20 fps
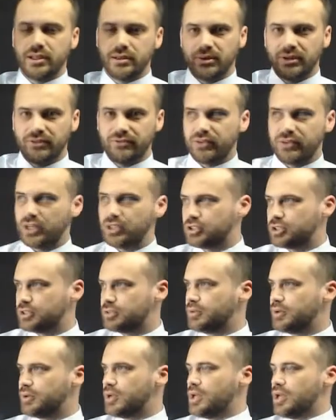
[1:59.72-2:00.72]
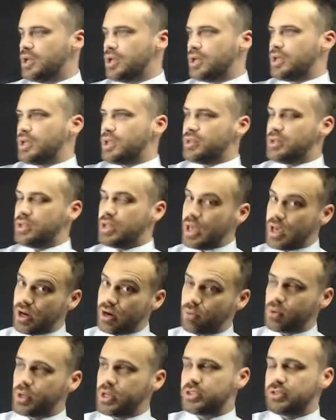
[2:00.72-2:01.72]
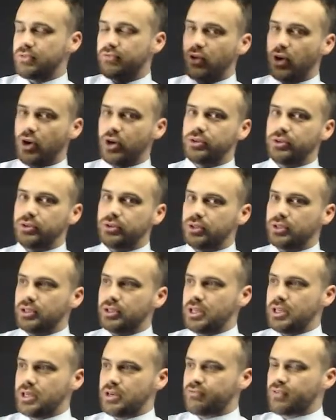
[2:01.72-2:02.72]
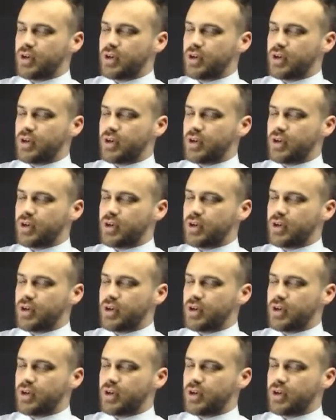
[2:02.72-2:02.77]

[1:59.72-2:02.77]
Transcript: in my function. Now we need to find all the linear